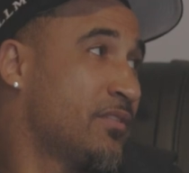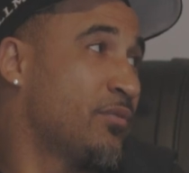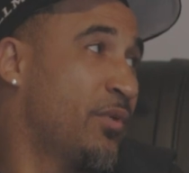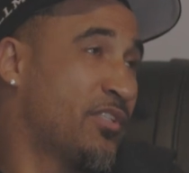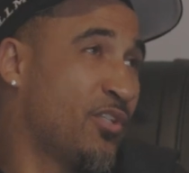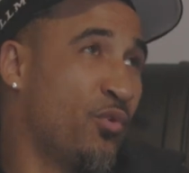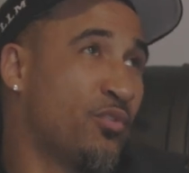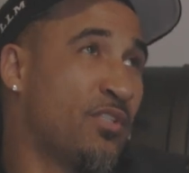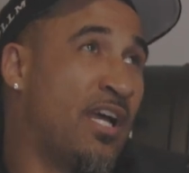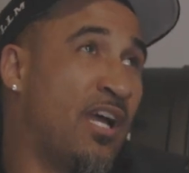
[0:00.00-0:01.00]
West Oaks.
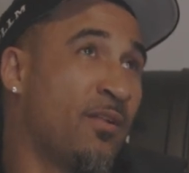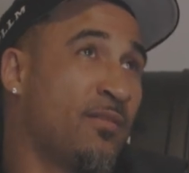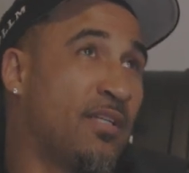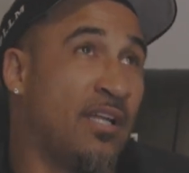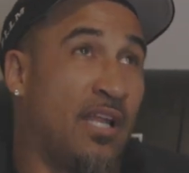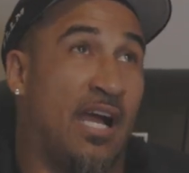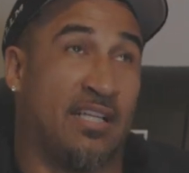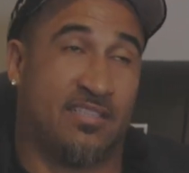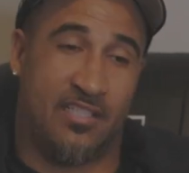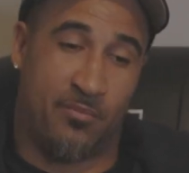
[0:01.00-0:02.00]
Mm -hmm. Nah, I, I
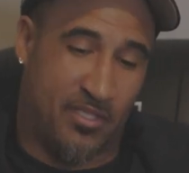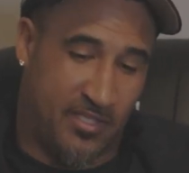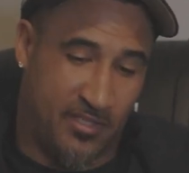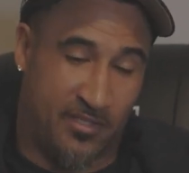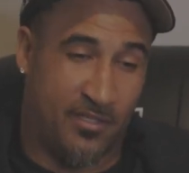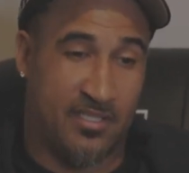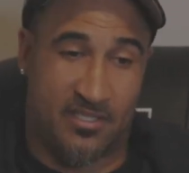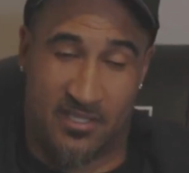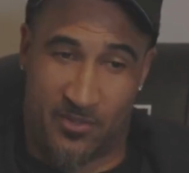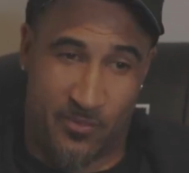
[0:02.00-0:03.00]
seen McKeel. I
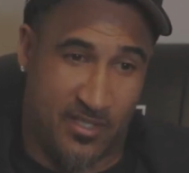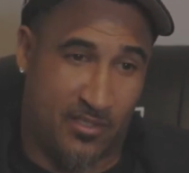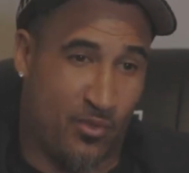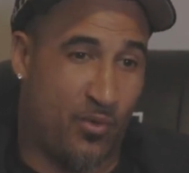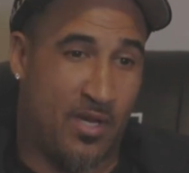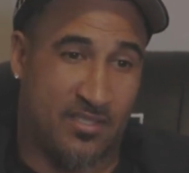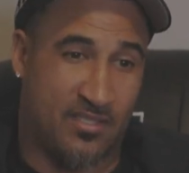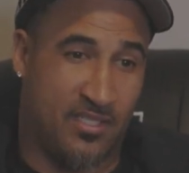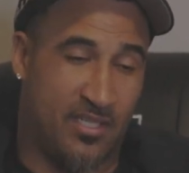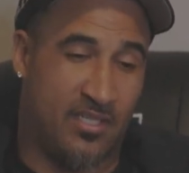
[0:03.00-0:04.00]
seen West Oaks. I
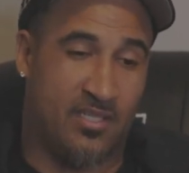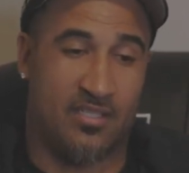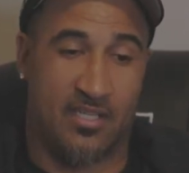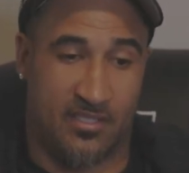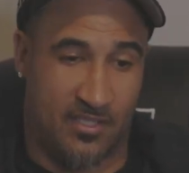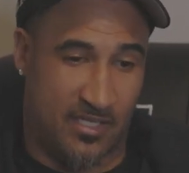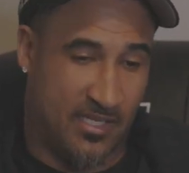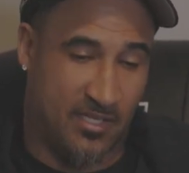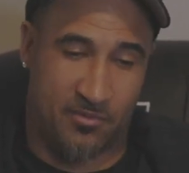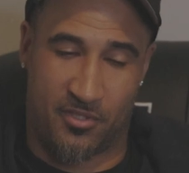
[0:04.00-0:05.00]
seen
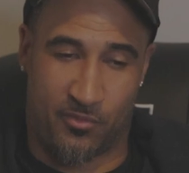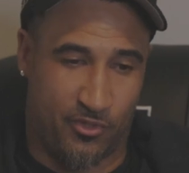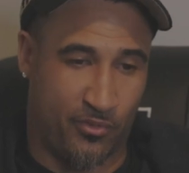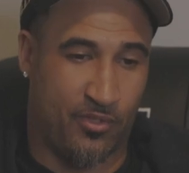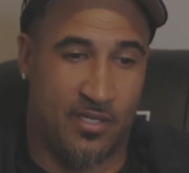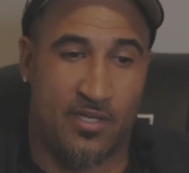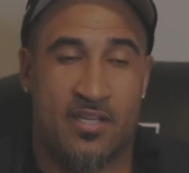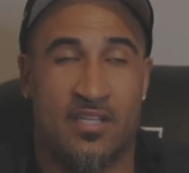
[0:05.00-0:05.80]
IMG was short.